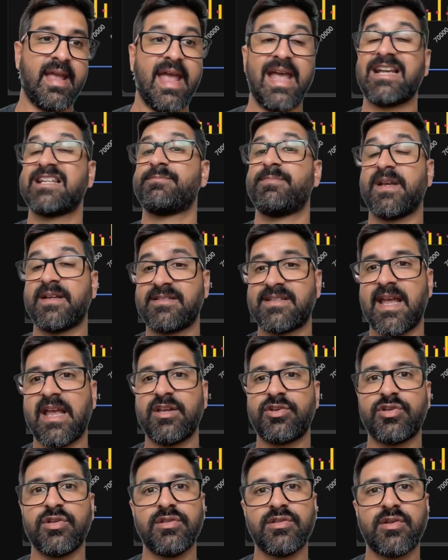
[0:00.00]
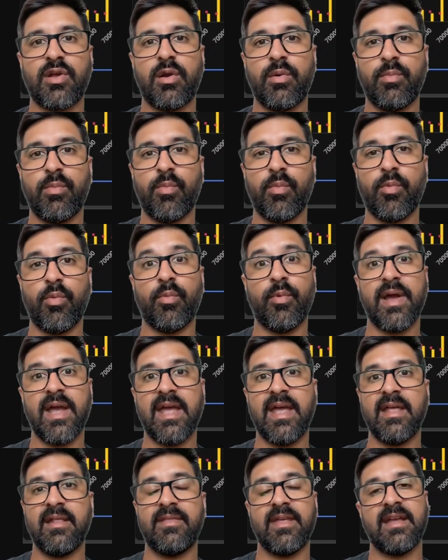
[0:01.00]
expectations on
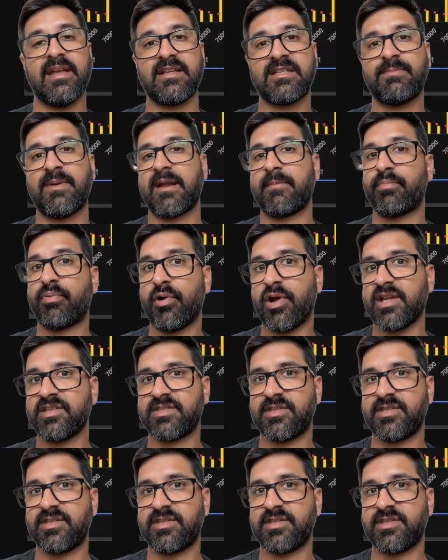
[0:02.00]
where they expect price